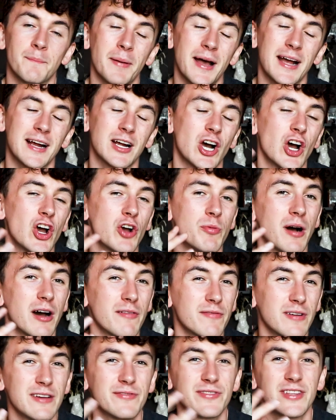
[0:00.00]
And back home,
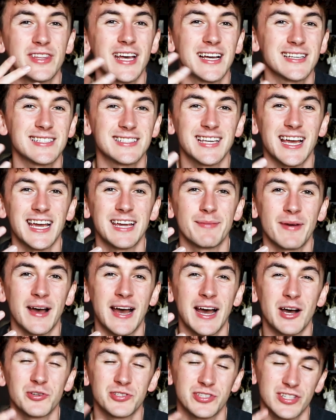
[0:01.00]
I've lived in that same
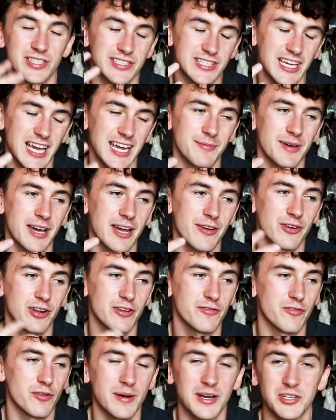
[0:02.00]
house, the same
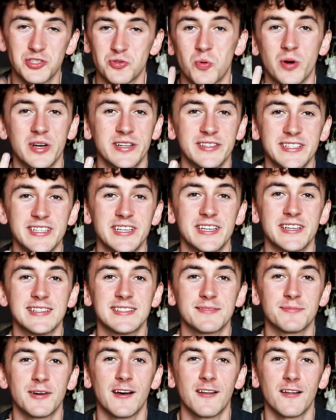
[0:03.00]
area for about 20
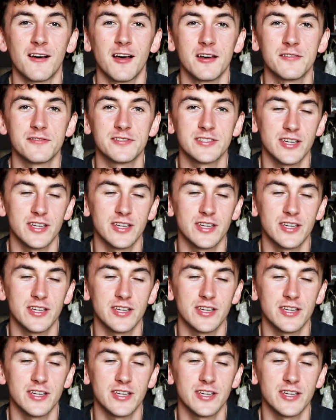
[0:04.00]
years of my life.